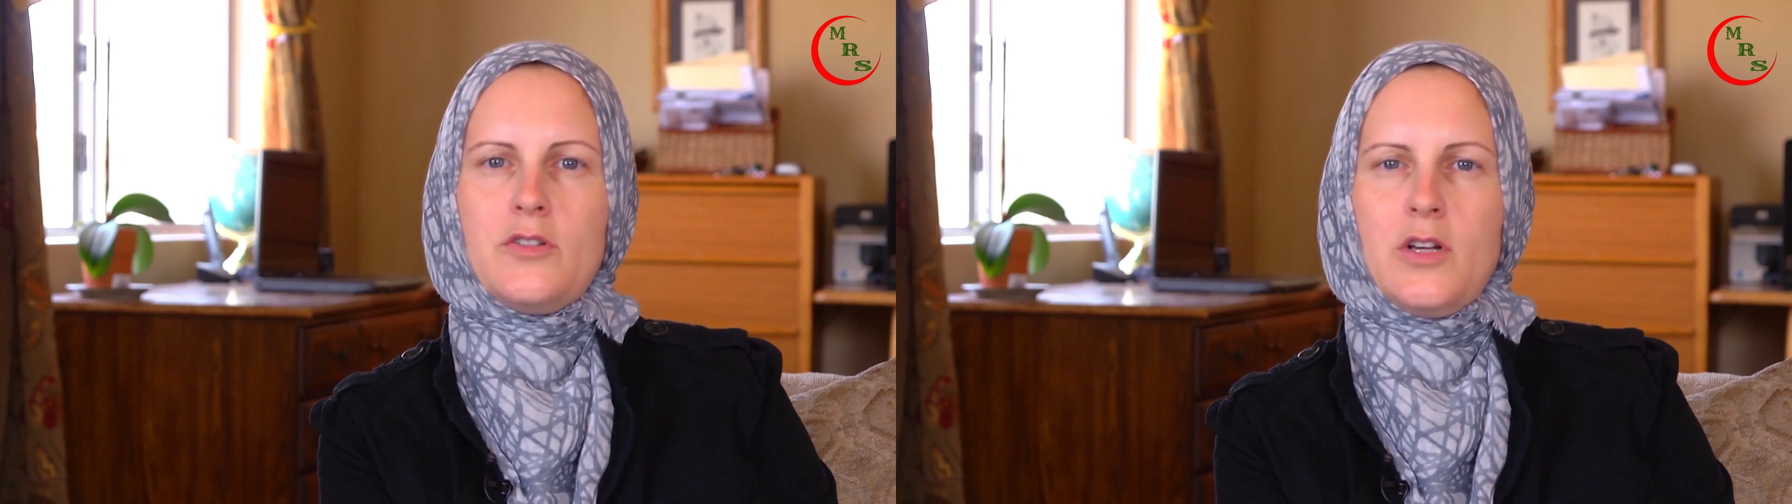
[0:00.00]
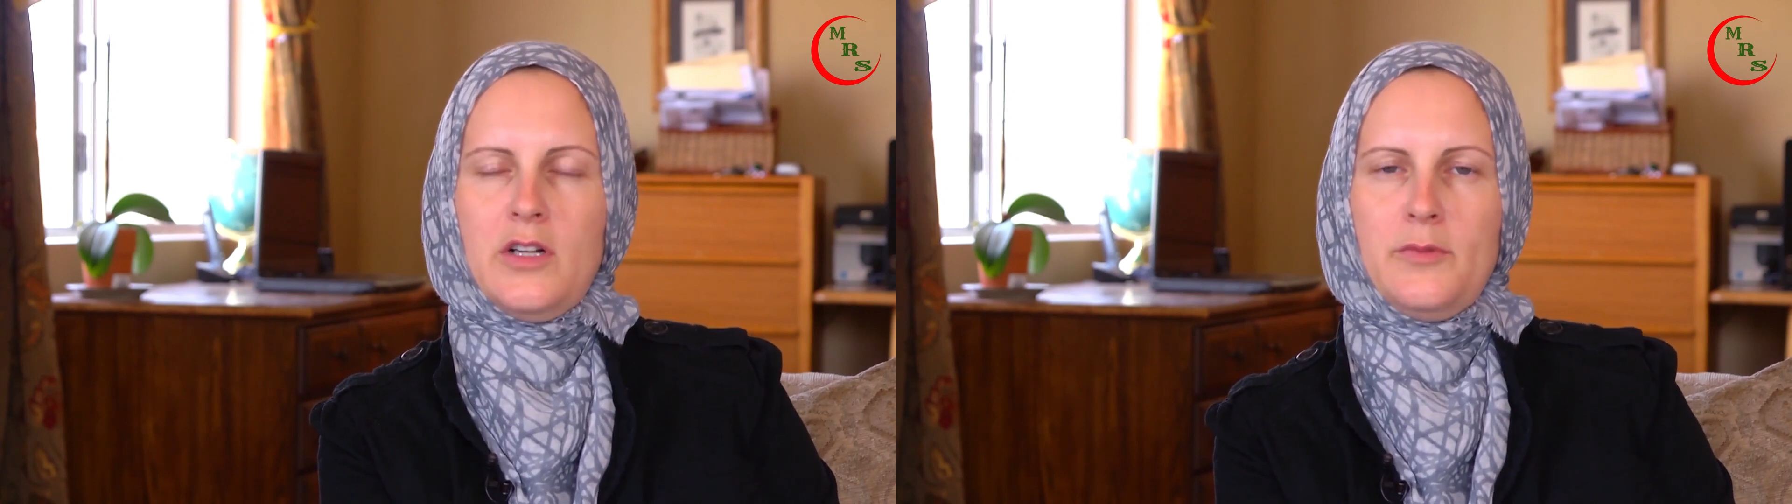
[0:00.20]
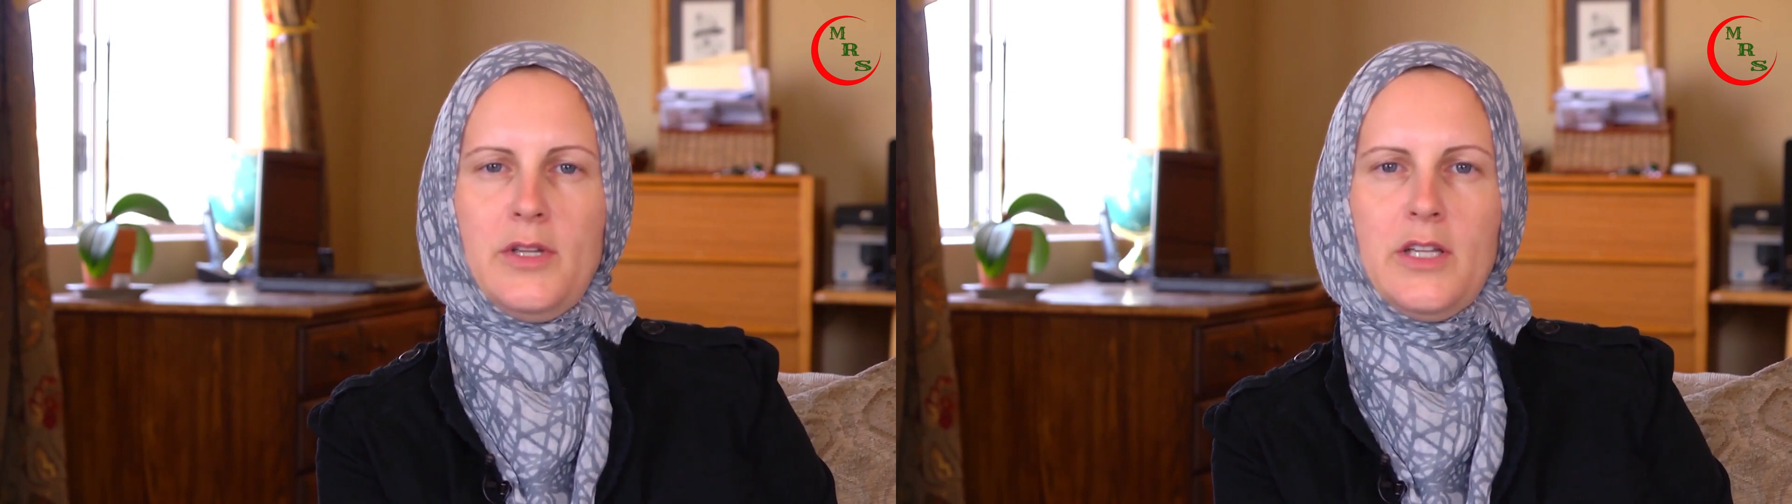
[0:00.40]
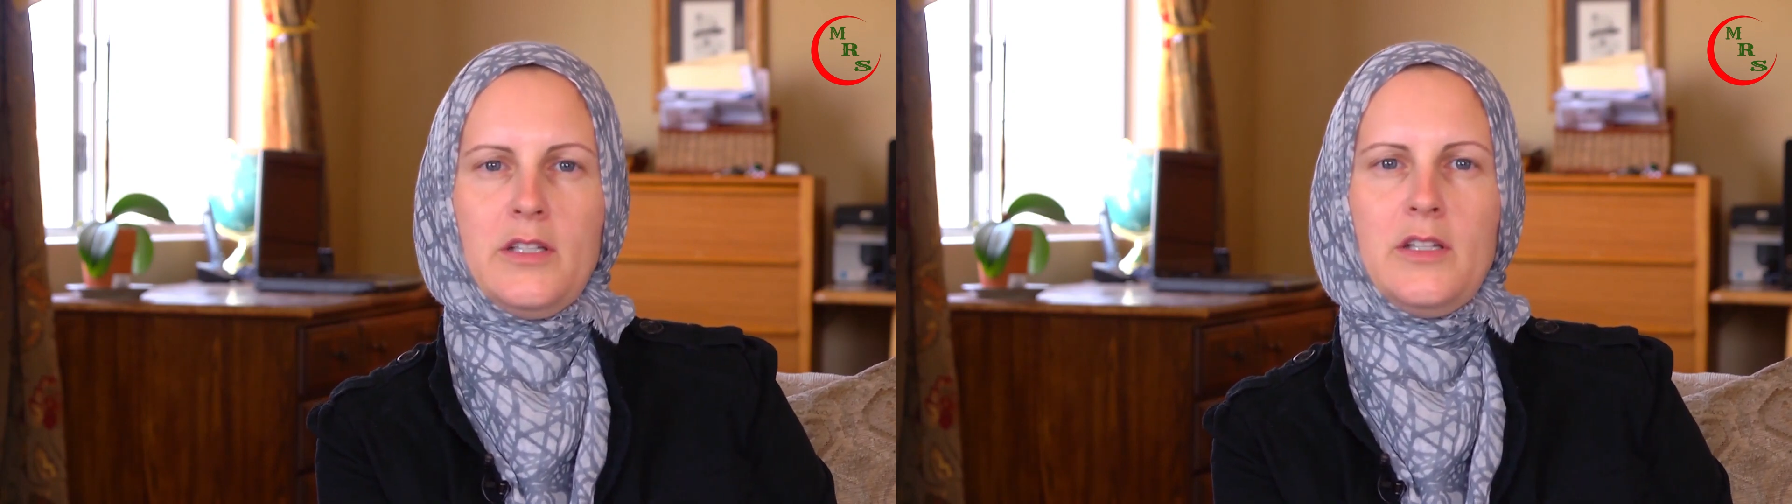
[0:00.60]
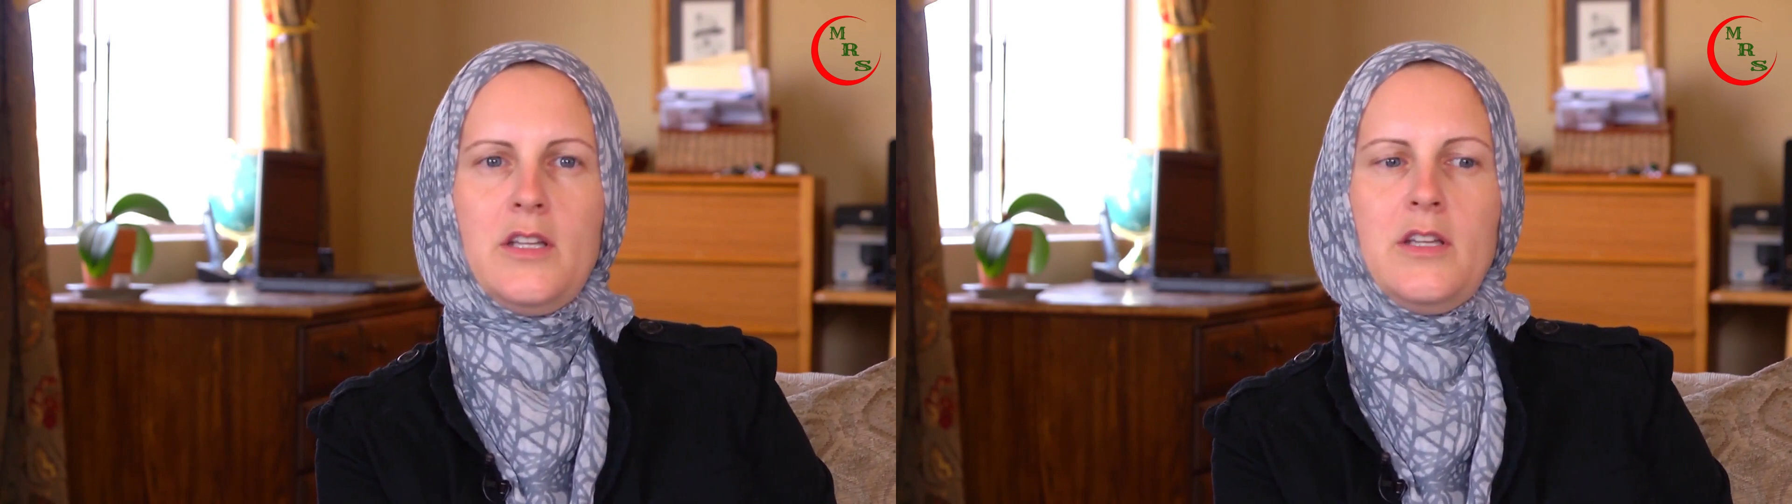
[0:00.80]
job
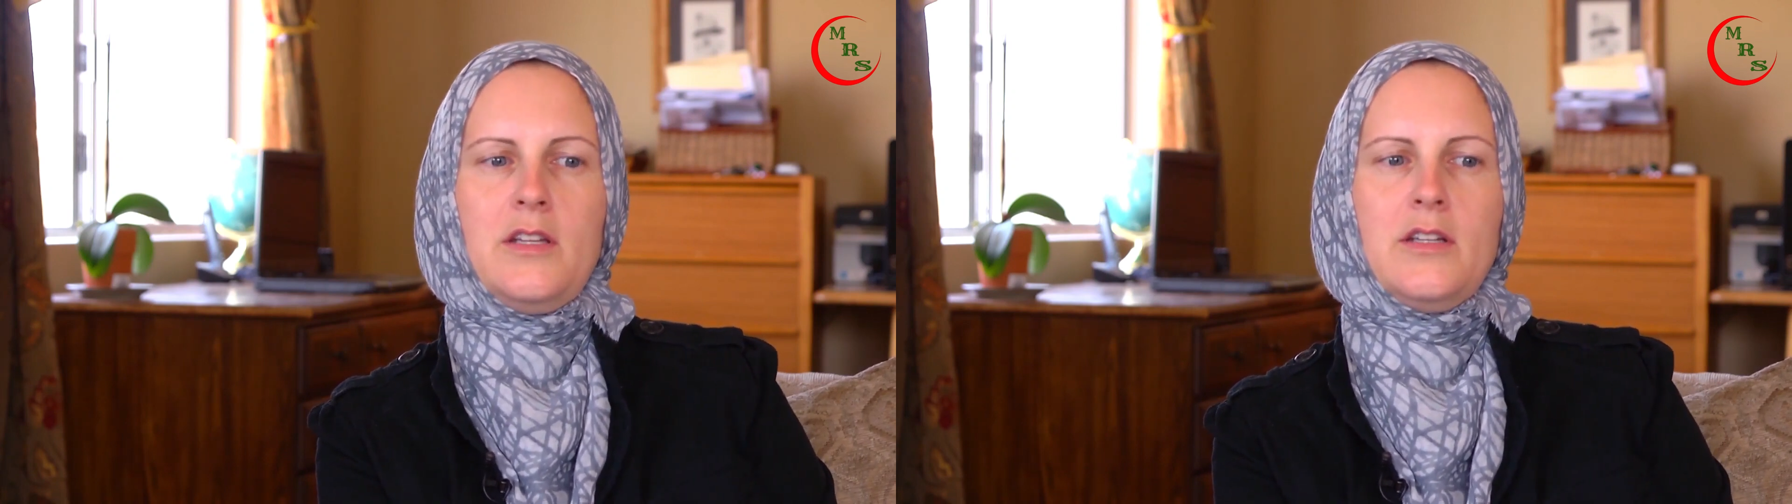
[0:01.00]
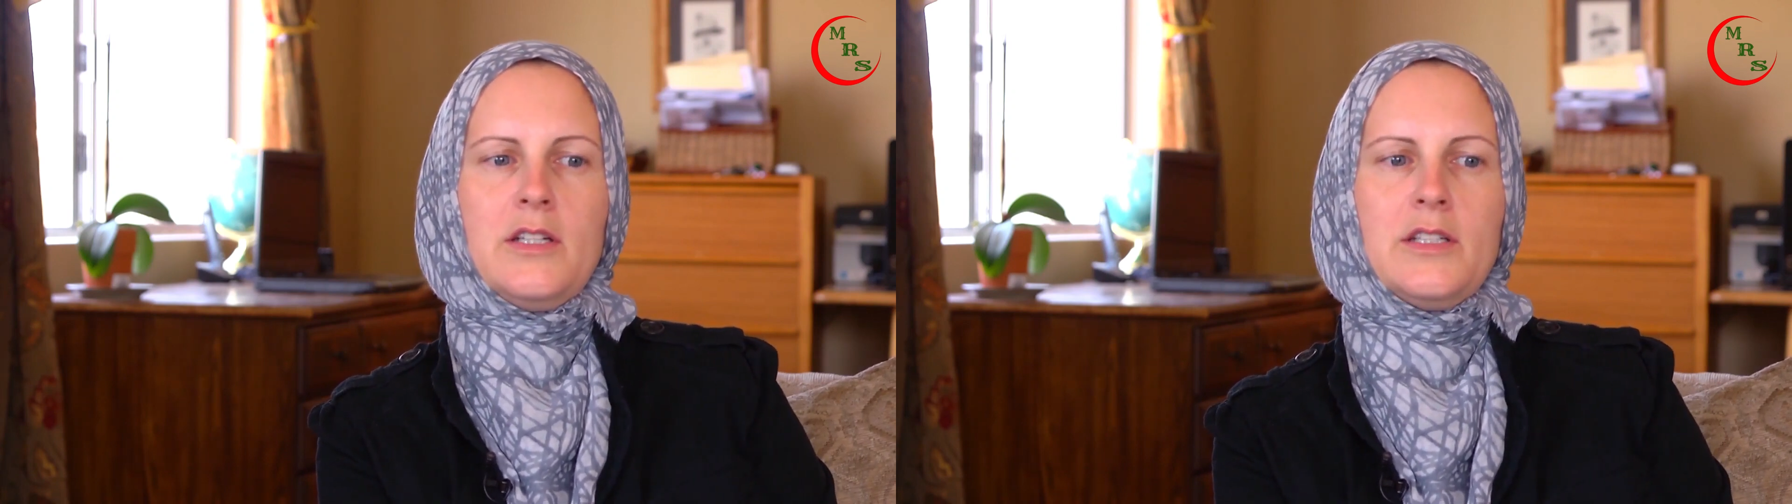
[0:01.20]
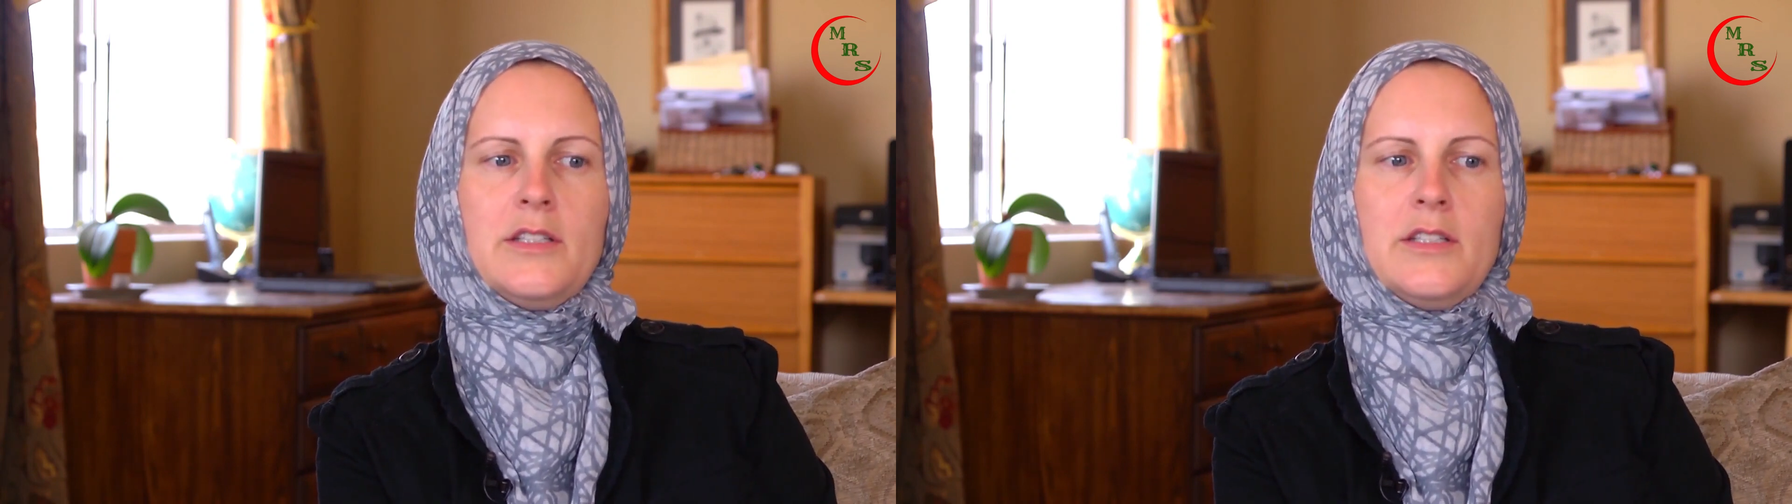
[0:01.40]
and he